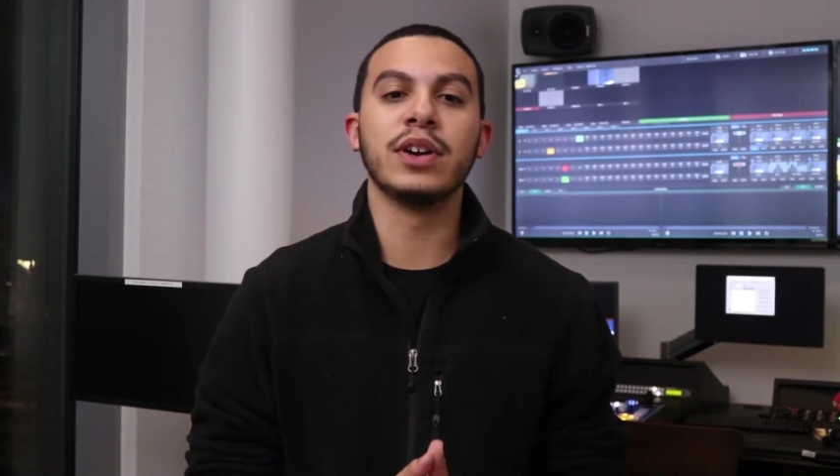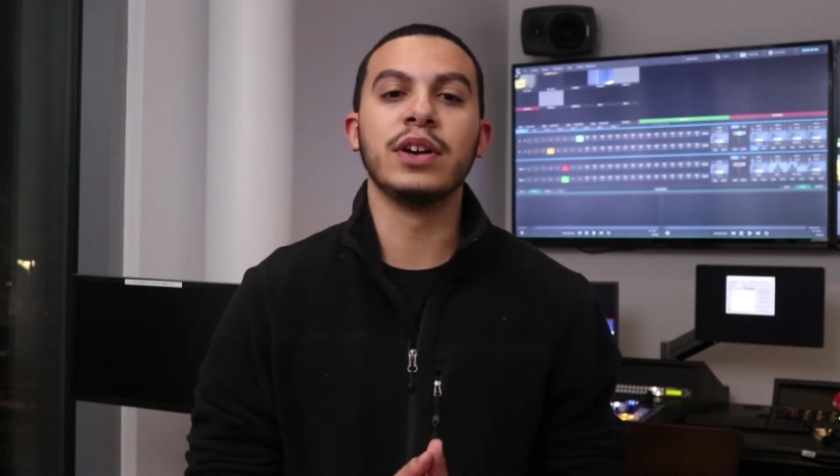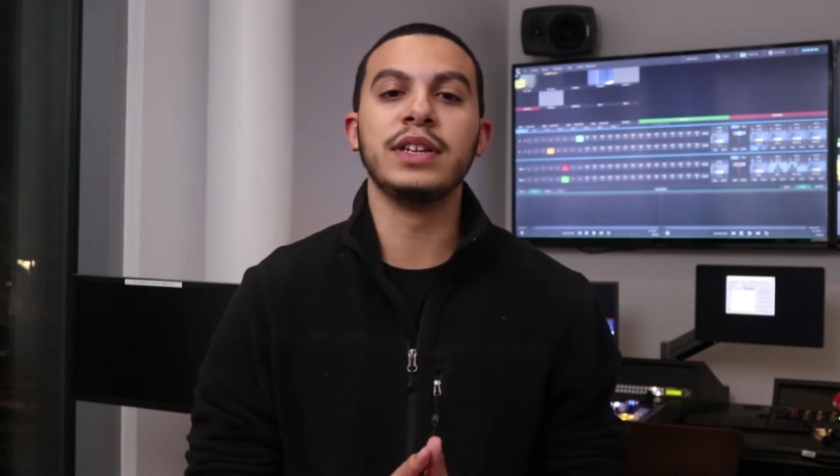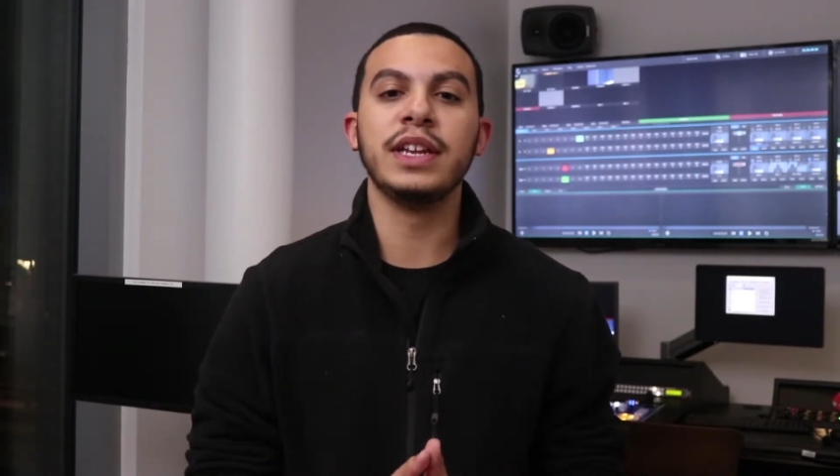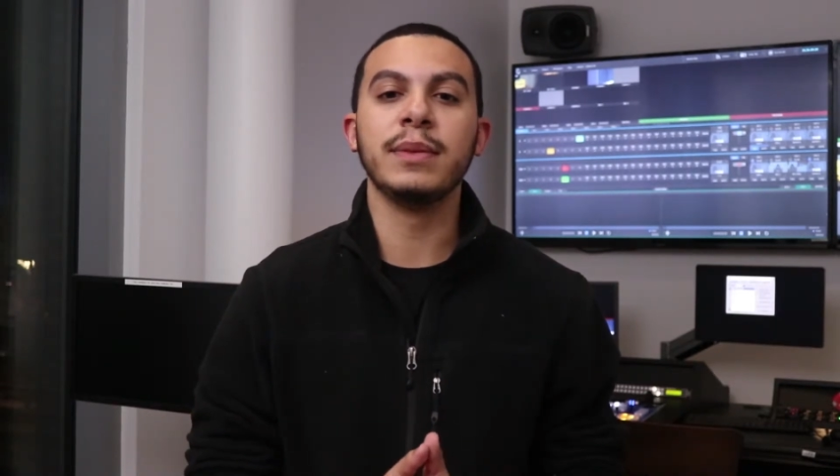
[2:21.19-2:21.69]

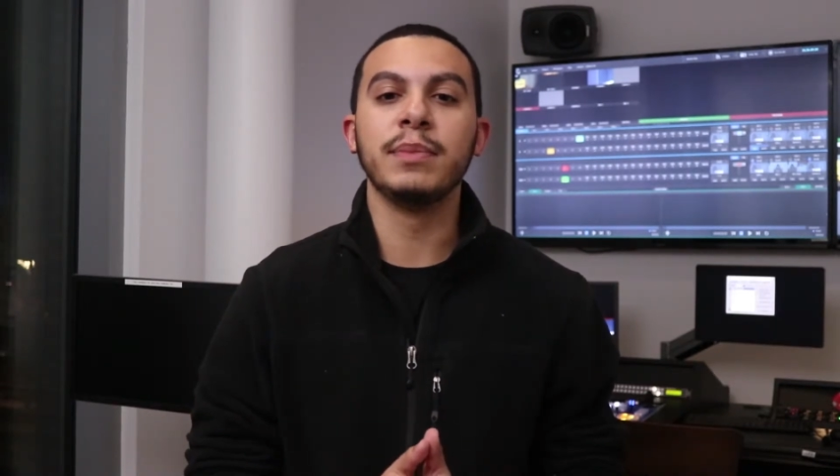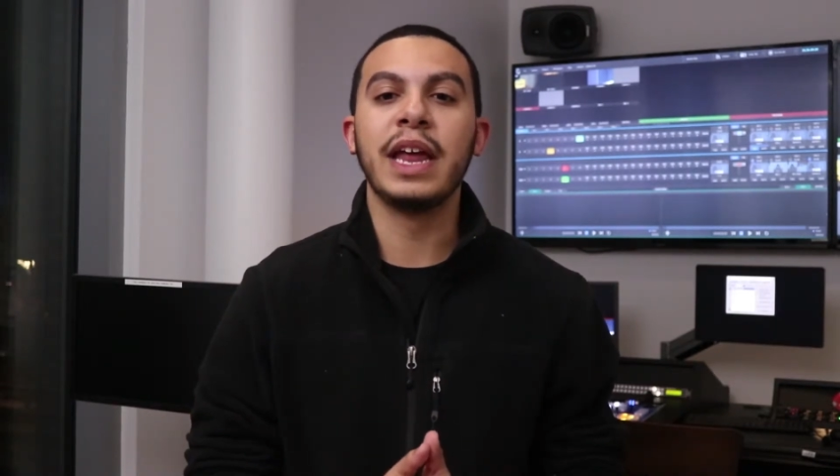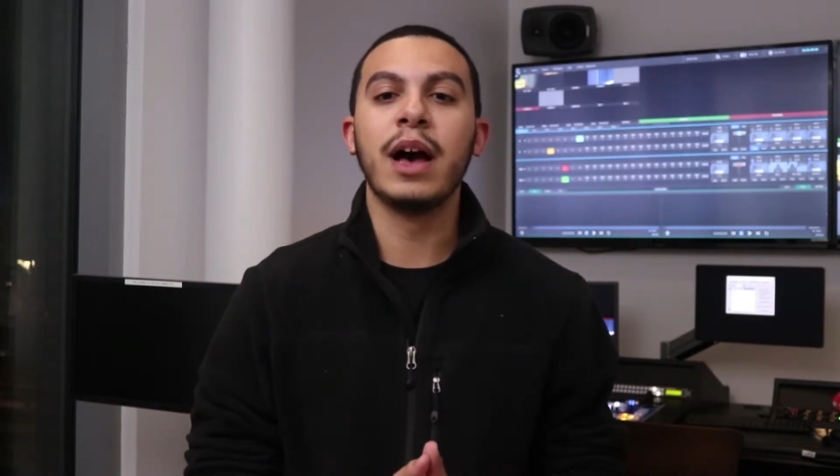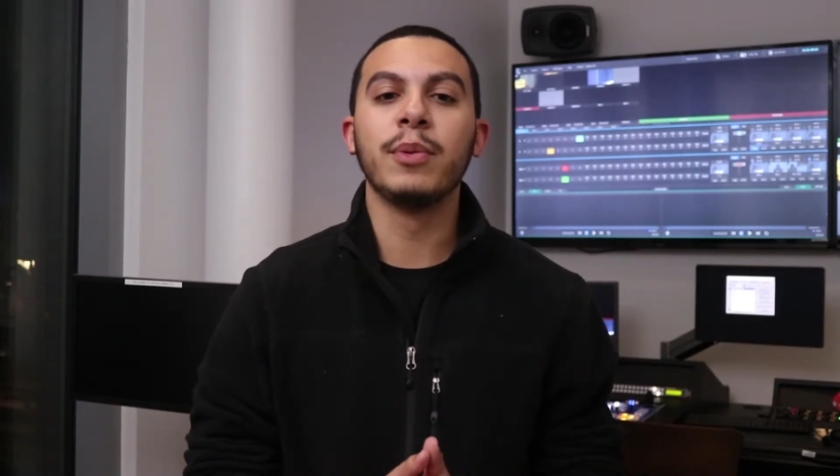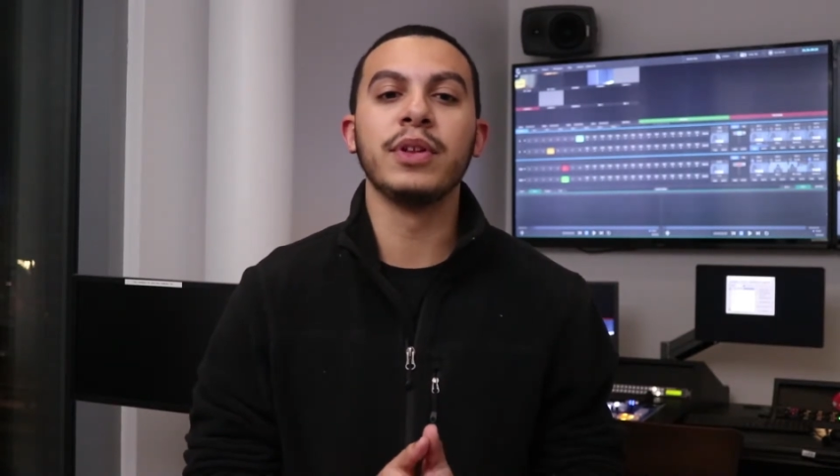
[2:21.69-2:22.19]
are needed
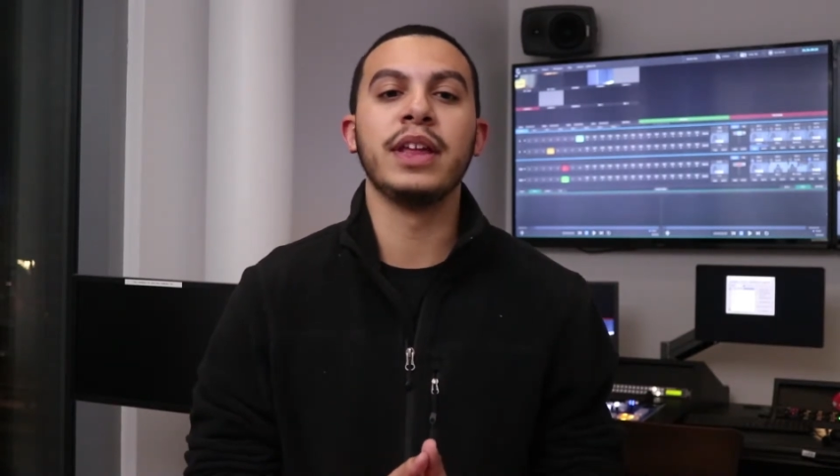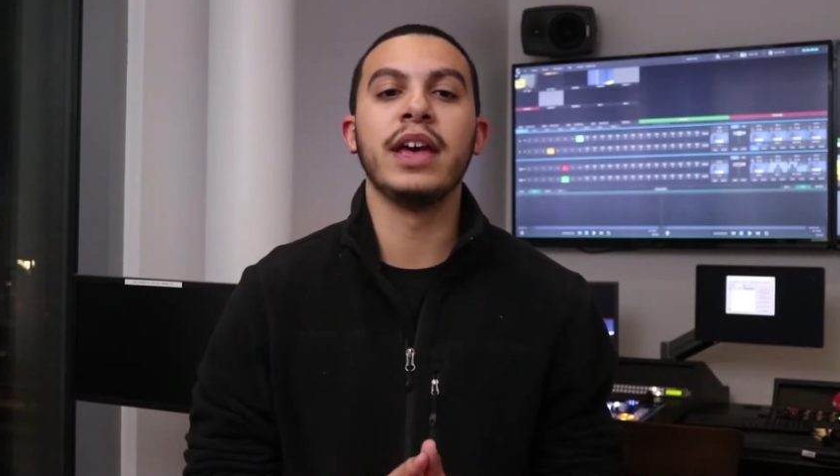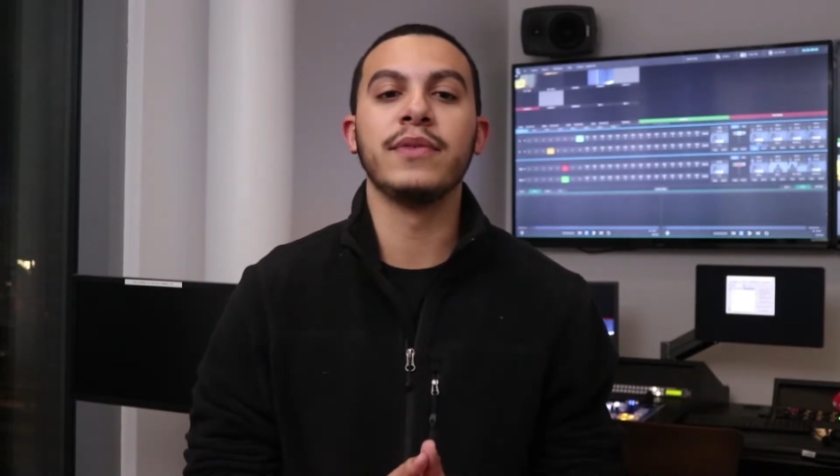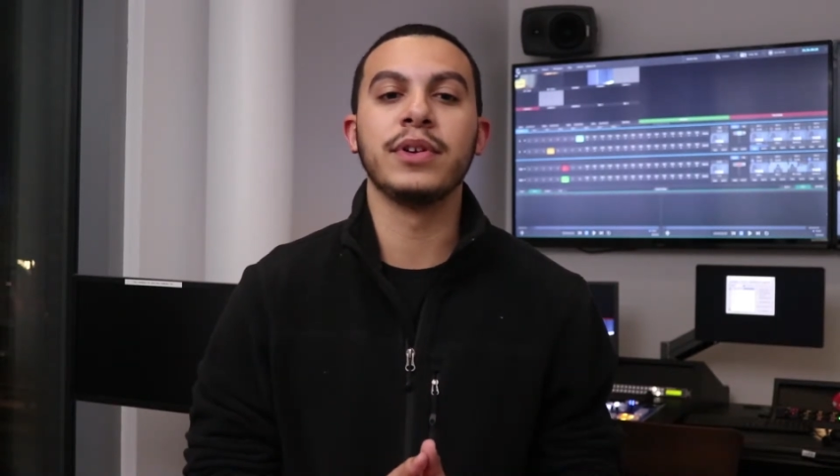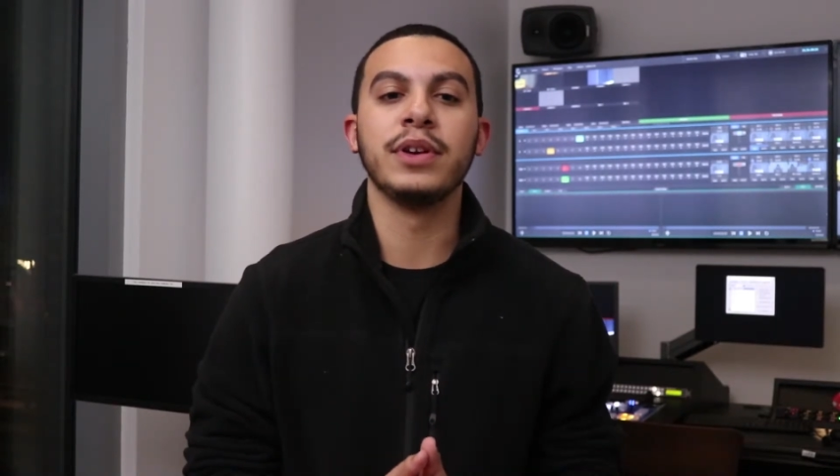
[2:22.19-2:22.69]
now more than
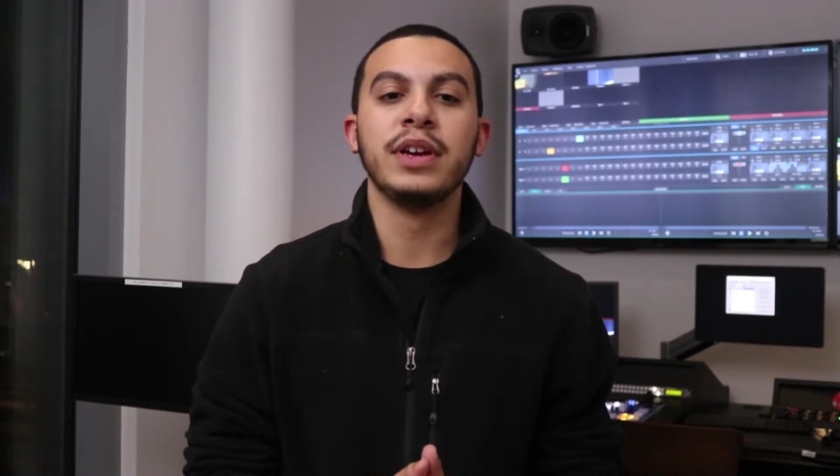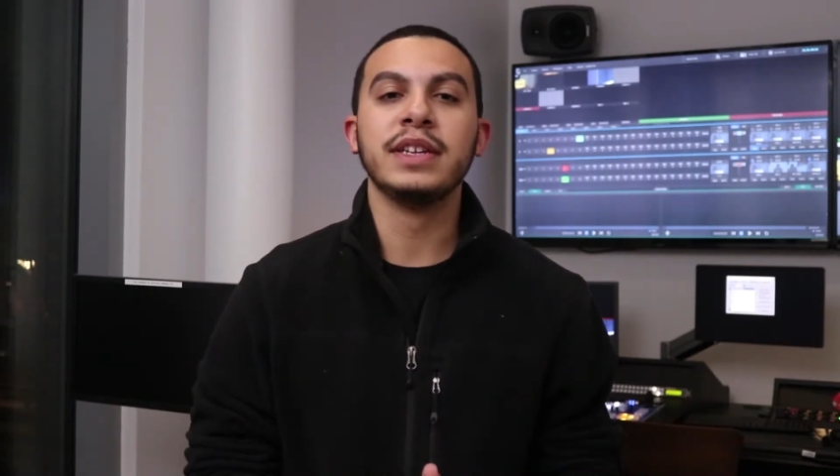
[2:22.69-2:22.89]
ever